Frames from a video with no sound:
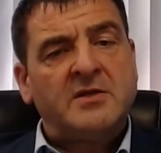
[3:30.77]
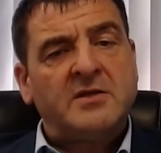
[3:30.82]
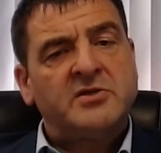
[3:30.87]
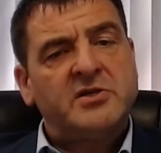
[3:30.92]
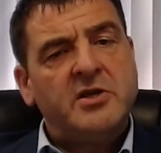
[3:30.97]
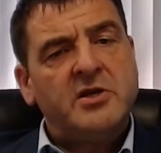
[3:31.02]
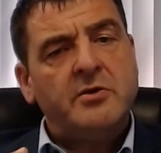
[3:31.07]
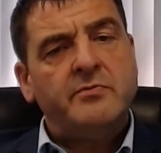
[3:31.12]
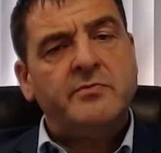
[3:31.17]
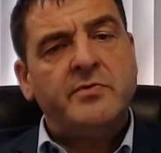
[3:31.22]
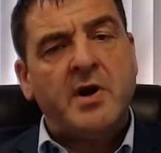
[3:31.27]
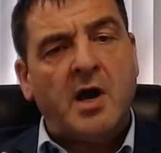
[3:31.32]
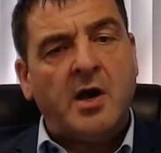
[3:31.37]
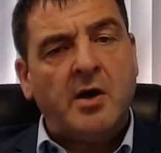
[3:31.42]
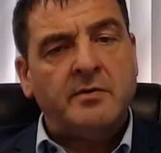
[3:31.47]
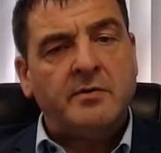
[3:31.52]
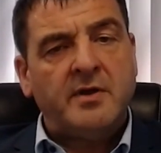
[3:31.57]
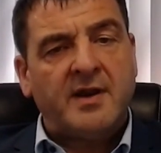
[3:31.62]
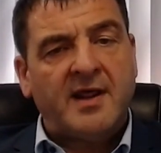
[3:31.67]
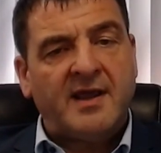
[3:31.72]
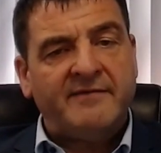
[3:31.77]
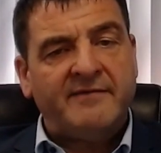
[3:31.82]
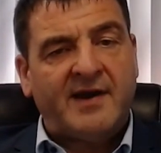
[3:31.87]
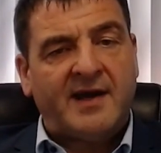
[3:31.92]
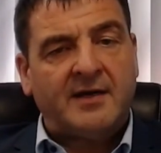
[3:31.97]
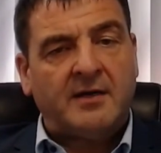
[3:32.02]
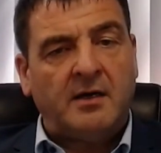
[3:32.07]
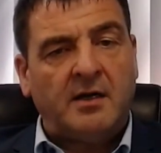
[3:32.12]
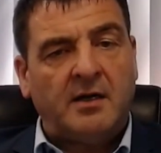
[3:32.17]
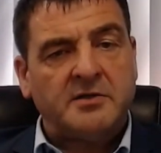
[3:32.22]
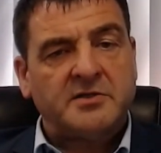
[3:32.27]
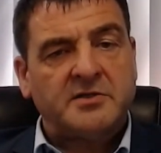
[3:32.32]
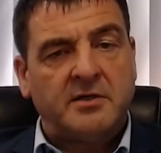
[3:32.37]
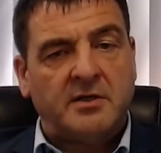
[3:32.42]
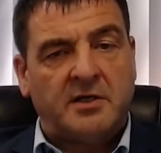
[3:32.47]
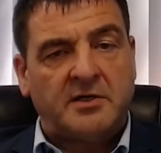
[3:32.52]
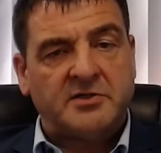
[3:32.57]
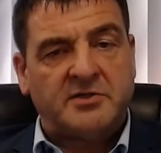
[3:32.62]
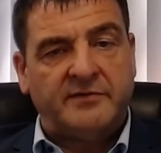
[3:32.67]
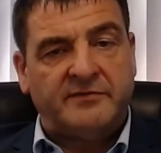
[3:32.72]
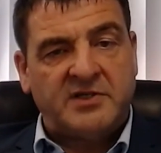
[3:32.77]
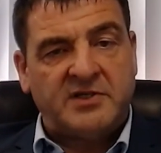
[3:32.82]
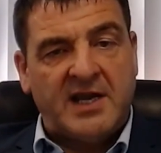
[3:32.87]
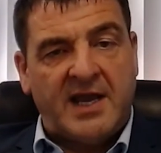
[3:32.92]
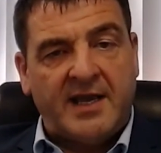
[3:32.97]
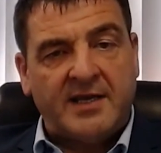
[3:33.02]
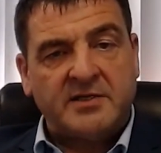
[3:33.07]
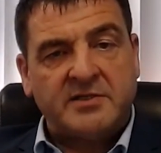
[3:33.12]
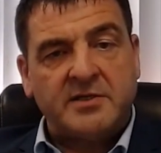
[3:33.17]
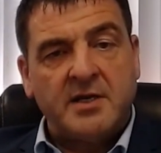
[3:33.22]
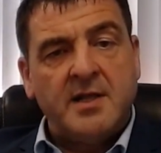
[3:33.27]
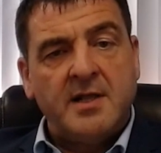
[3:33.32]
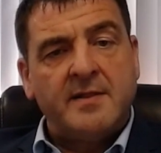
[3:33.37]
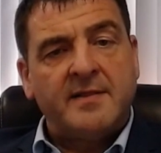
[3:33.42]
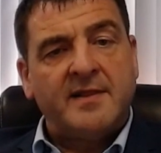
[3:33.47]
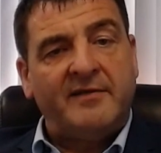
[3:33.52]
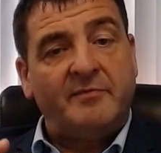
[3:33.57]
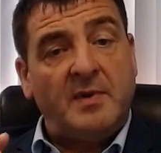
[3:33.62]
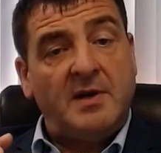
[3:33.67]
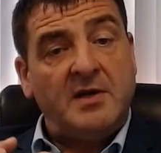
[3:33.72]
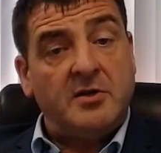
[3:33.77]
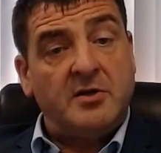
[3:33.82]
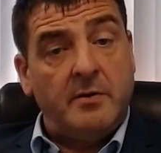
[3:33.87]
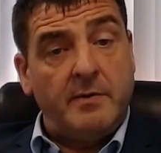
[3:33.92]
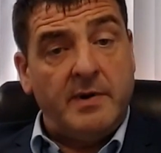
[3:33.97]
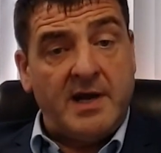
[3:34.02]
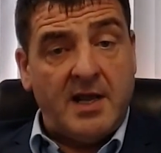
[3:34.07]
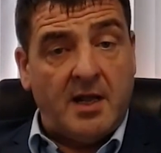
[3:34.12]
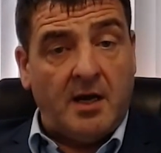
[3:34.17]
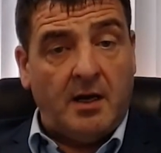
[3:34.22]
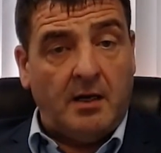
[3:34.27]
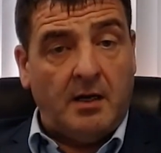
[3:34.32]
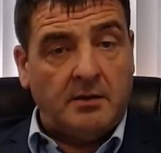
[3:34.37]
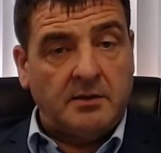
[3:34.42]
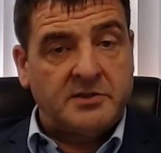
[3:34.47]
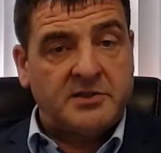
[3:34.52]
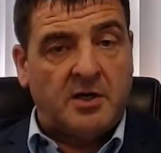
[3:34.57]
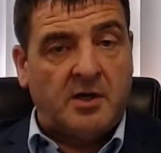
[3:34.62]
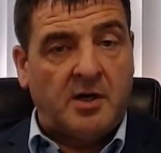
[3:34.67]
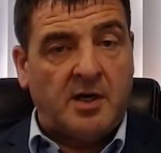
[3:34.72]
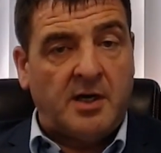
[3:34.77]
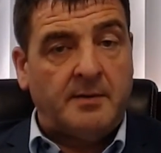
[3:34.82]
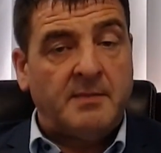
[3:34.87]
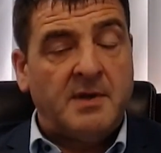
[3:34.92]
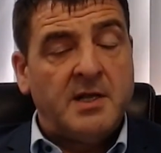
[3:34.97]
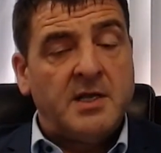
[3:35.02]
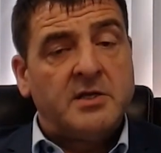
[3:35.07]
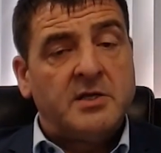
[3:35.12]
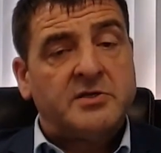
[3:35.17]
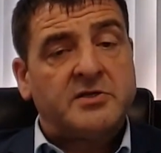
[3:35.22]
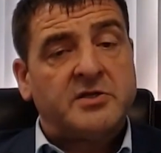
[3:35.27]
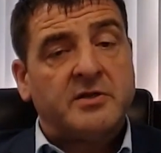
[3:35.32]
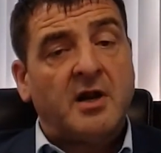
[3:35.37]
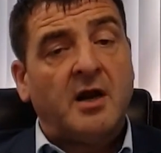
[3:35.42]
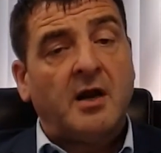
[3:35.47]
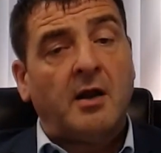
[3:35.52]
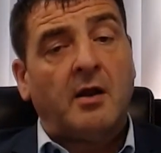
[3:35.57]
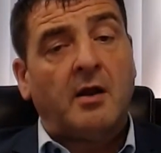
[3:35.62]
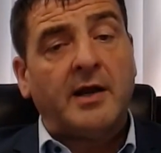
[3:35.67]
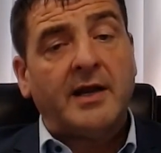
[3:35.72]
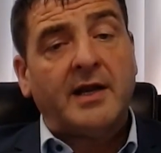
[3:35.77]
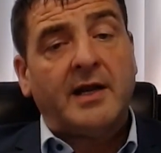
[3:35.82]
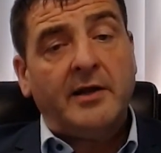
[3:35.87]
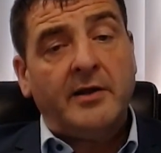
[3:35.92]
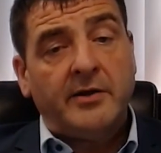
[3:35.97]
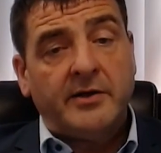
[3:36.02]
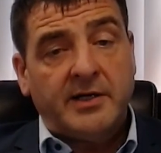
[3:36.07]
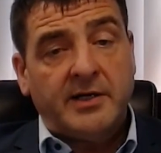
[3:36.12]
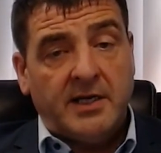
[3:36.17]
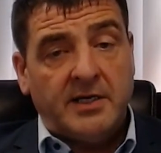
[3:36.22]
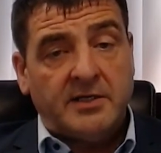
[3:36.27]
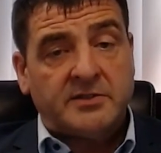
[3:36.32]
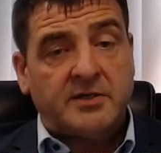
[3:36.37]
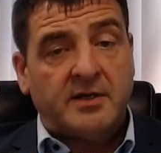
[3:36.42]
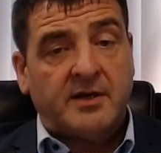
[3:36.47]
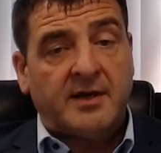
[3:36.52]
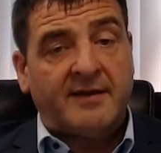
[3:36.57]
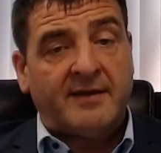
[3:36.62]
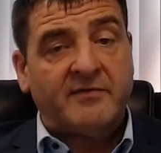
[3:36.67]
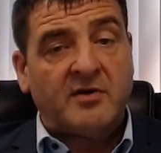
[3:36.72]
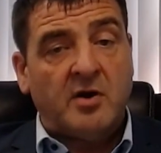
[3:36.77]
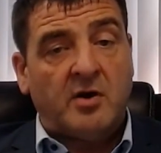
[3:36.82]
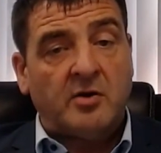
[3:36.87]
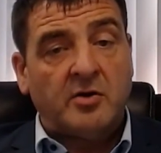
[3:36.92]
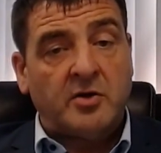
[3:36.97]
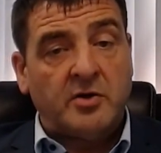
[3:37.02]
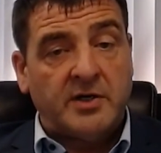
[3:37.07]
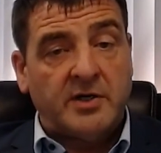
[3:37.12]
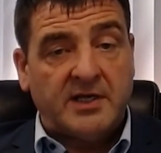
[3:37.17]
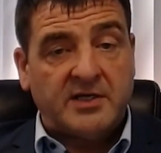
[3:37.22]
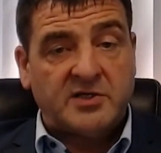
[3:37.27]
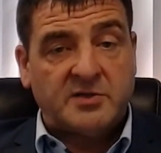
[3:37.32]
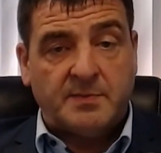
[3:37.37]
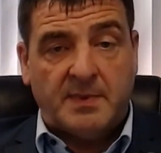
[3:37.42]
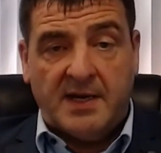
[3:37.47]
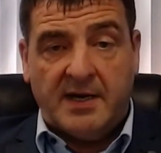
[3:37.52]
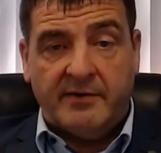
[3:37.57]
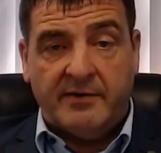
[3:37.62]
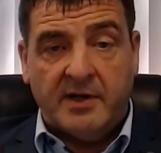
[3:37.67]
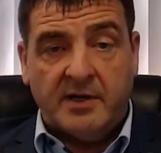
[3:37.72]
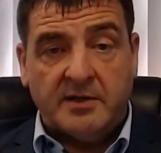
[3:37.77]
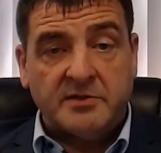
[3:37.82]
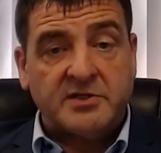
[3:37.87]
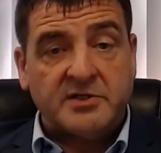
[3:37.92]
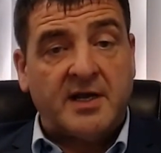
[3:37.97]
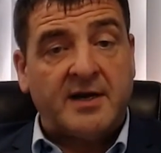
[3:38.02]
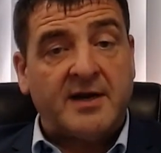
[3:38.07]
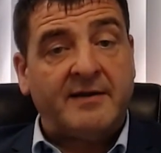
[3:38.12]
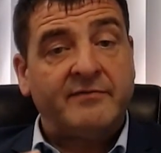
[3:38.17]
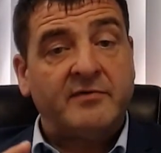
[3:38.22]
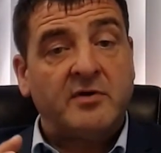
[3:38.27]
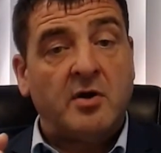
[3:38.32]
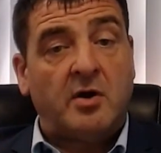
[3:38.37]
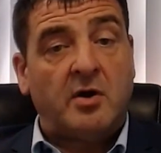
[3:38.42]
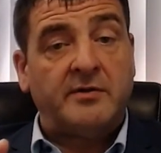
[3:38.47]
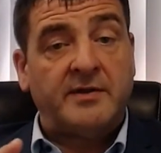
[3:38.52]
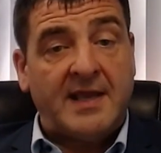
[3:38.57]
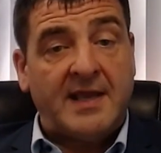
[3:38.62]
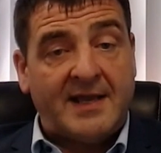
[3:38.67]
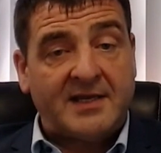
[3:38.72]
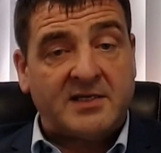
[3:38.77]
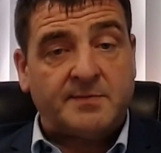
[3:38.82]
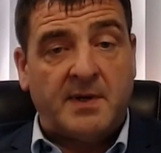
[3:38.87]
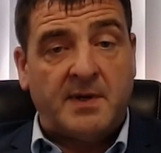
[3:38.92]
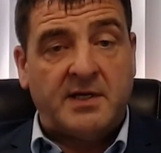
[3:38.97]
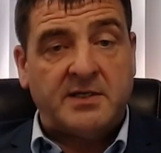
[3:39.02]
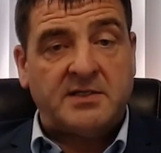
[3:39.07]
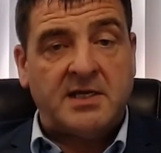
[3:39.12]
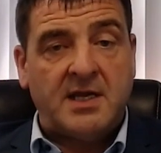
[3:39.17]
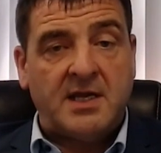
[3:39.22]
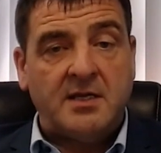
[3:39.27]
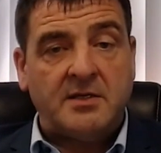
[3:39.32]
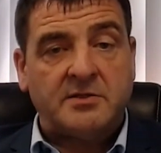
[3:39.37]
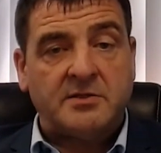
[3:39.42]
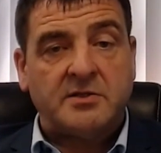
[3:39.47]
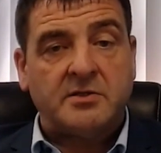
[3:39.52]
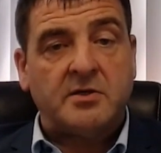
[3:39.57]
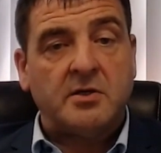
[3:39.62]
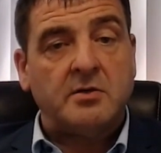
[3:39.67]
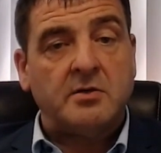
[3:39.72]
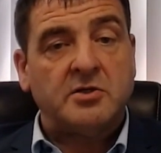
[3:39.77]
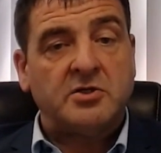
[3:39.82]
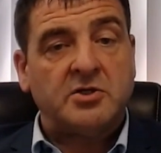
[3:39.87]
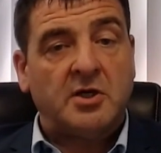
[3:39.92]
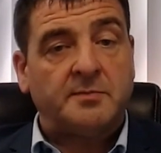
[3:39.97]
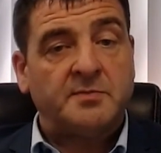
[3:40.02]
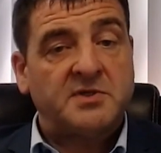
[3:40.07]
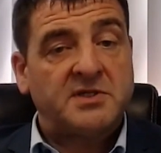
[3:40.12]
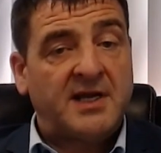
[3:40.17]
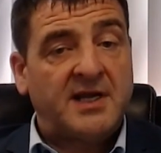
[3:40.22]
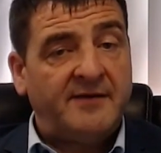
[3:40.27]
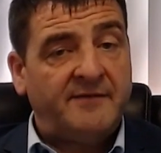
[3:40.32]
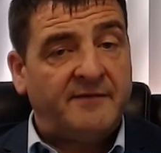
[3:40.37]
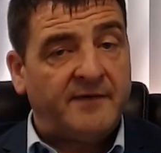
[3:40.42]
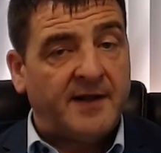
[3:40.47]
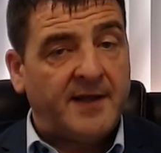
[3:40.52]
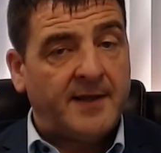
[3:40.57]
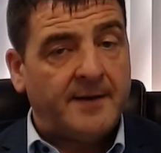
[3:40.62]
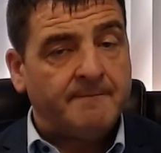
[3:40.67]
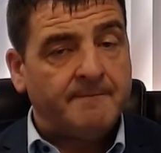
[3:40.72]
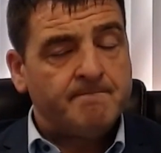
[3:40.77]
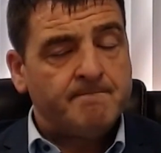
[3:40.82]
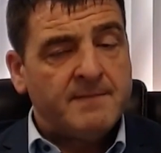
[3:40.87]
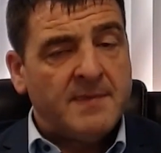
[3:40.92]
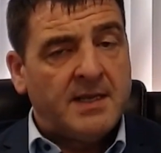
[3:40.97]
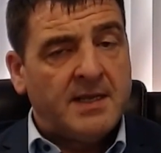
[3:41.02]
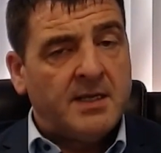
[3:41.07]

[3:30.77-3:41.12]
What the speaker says: So you know that they've had lots and lots of checks, they've been doing it a long time, so the likelihood is that they've got good experience and they've got the expertise to do the job safely.